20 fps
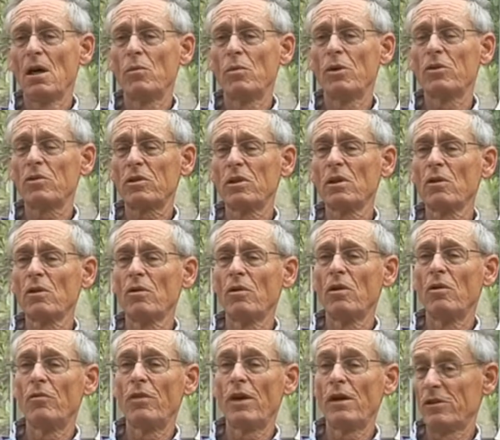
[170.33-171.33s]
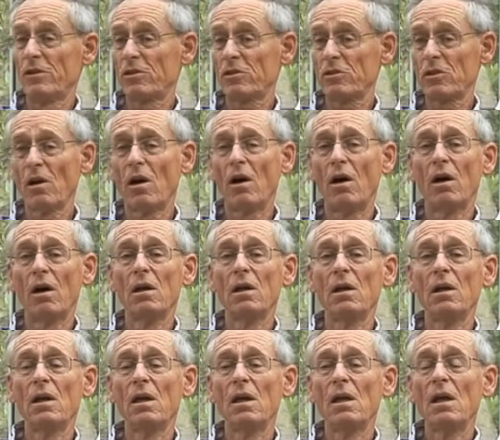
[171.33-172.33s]
was still very
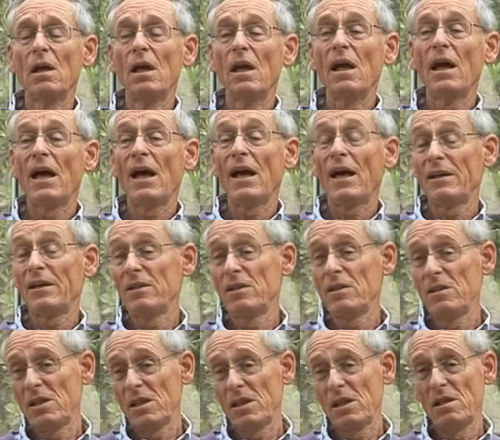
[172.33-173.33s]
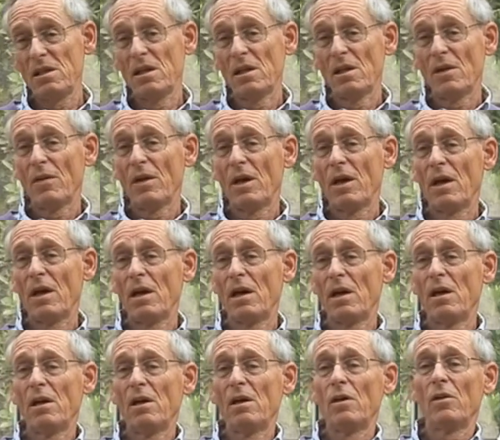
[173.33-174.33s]
strong, and indeed, Uh,
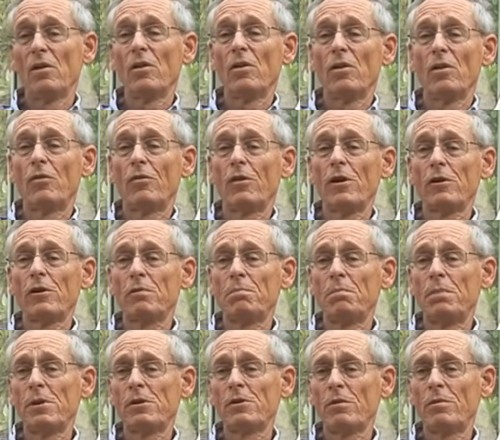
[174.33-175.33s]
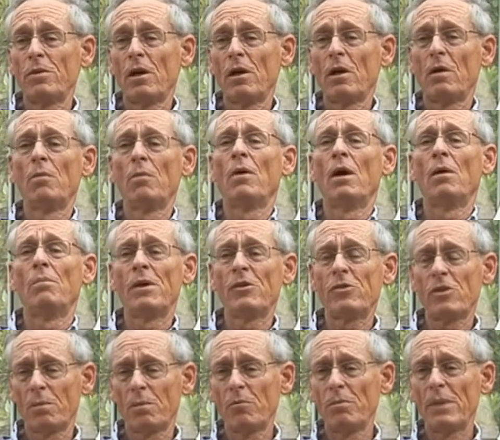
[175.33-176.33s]
the first bishop, uh,
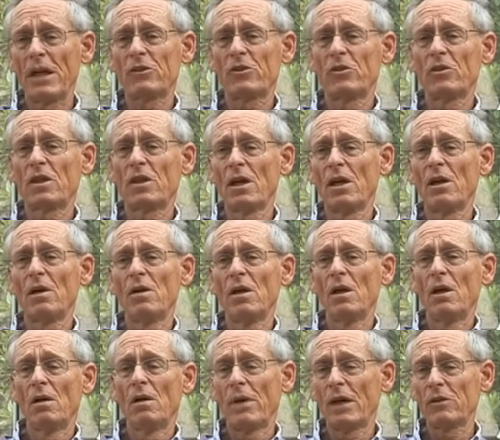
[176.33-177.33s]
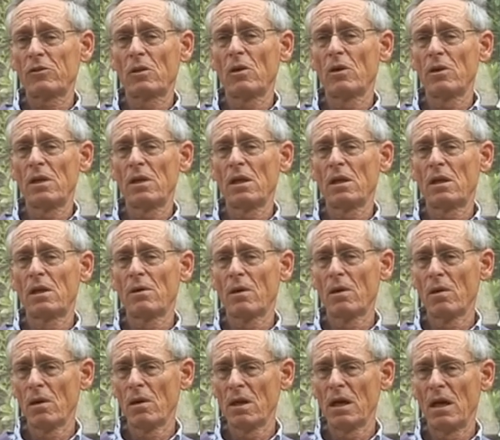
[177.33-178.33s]
bishop of Mexico, Vasco de
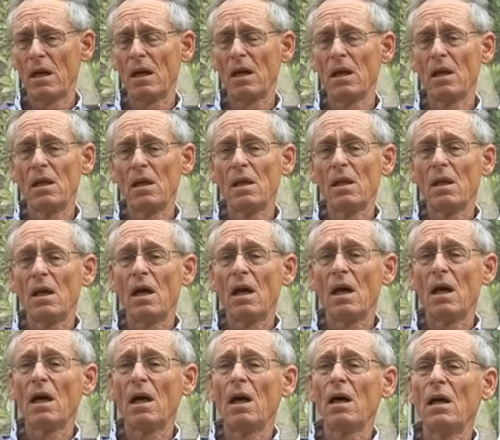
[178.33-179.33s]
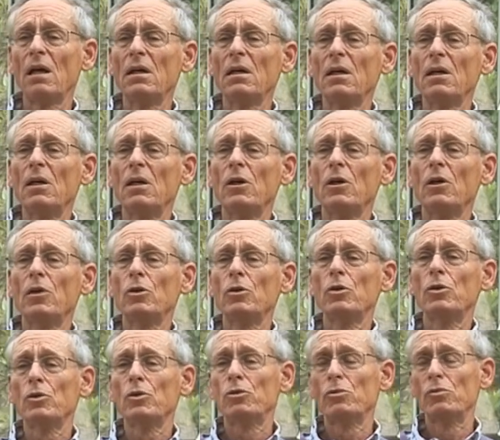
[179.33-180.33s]
Quiroga, uh,
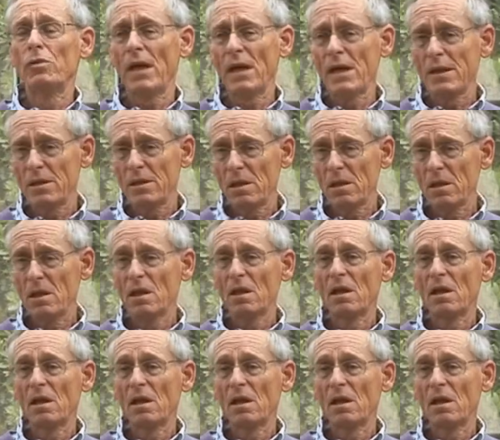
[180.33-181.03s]
who'd read